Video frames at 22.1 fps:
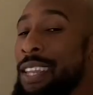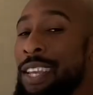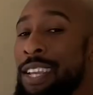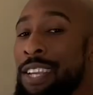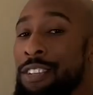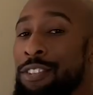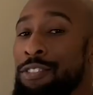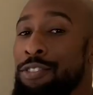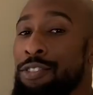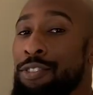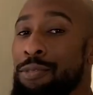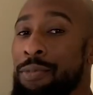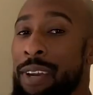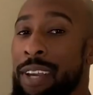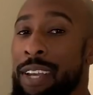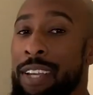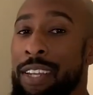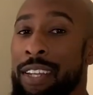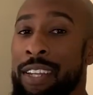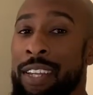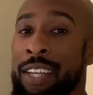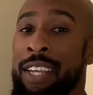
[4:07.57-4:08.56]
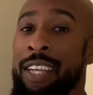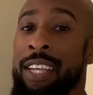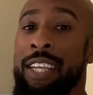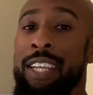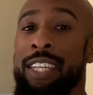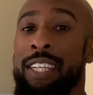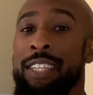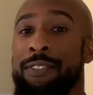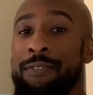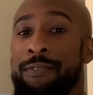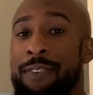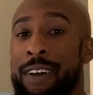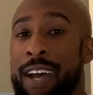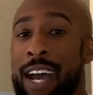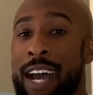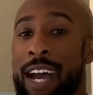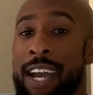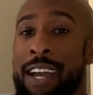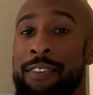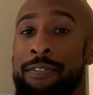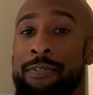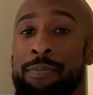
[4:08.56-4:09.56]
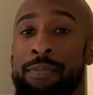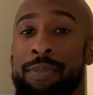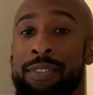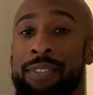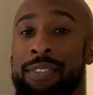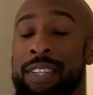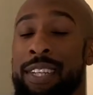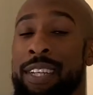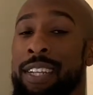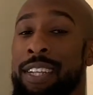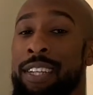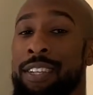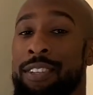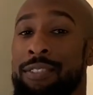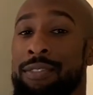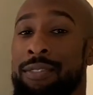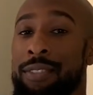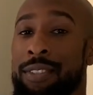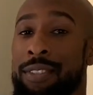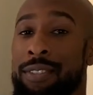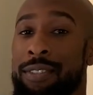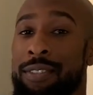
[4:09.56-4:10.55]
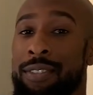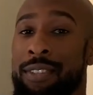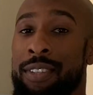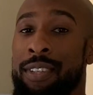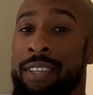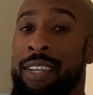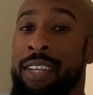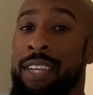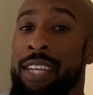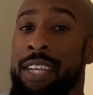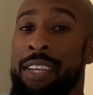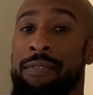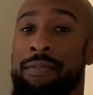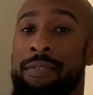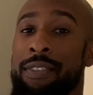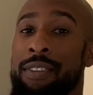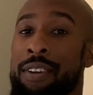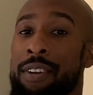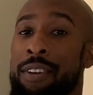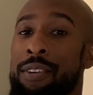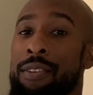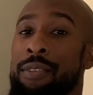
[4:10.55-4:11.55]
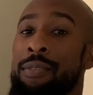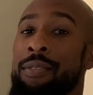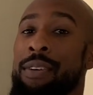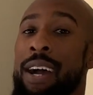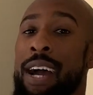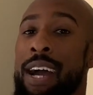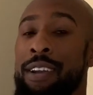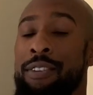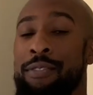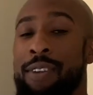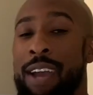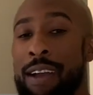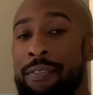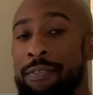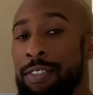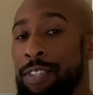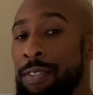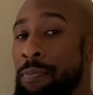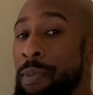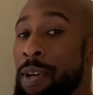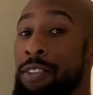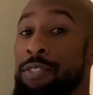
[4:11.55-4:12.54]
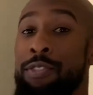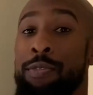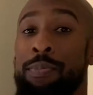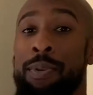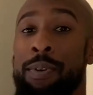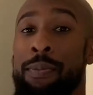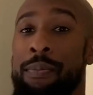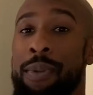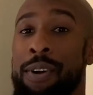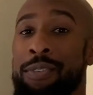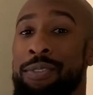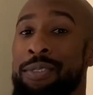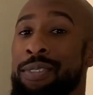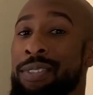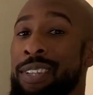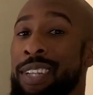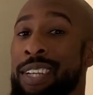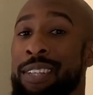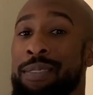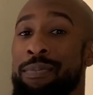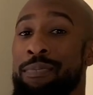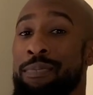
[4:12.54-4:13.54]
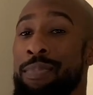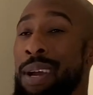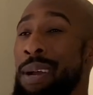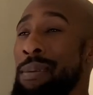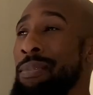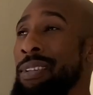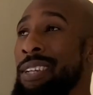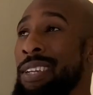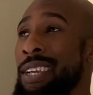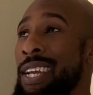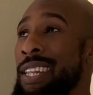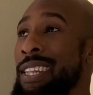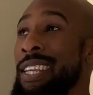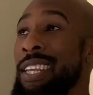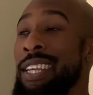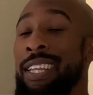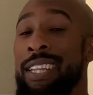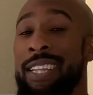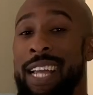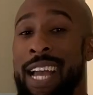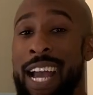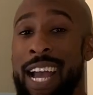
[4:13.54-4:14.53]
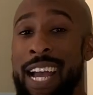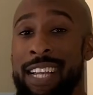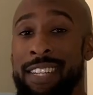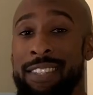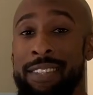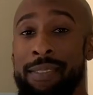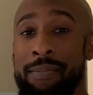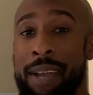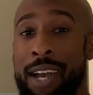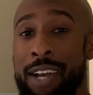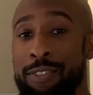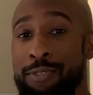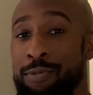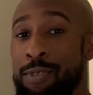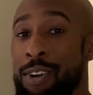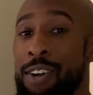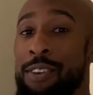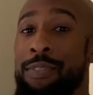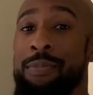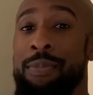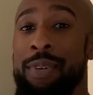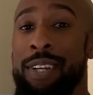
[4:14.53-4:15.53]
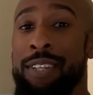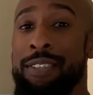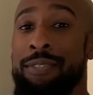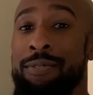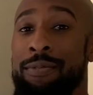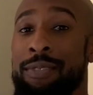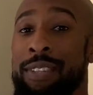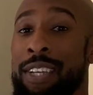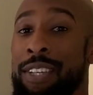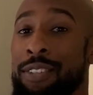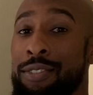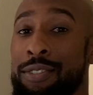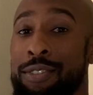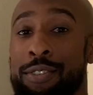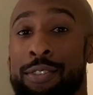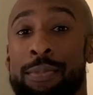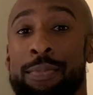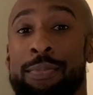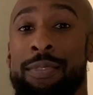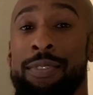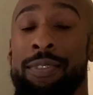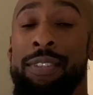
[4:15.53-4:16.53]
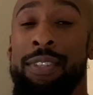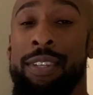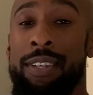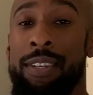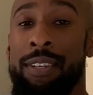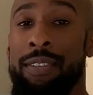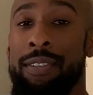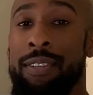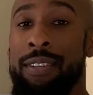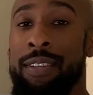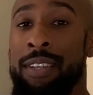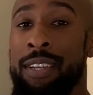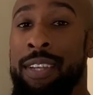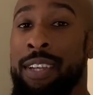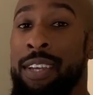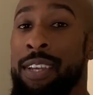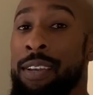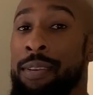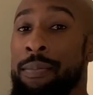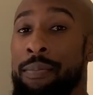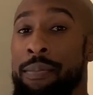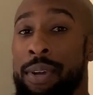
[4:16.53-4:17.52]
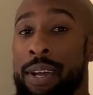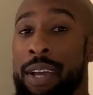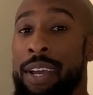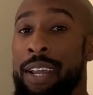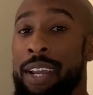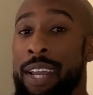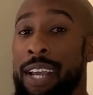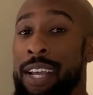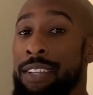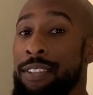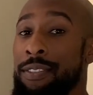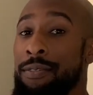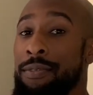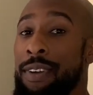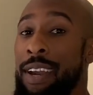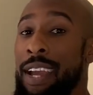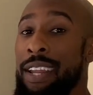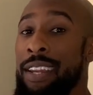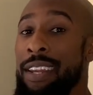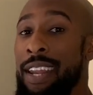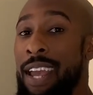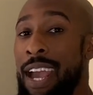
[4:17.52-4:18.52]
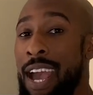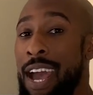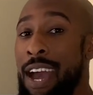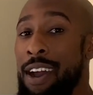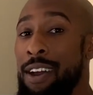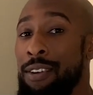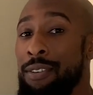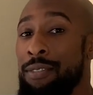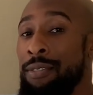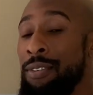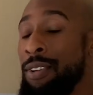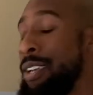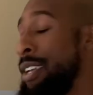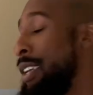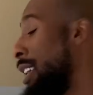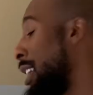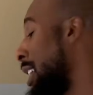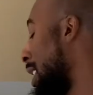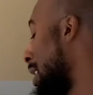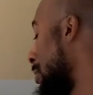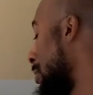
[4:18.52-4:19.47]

interest rate is 5% interest, even though I do have a special promotion that probably, I think it lasts about 12 months. That's 2%. But as of right now, it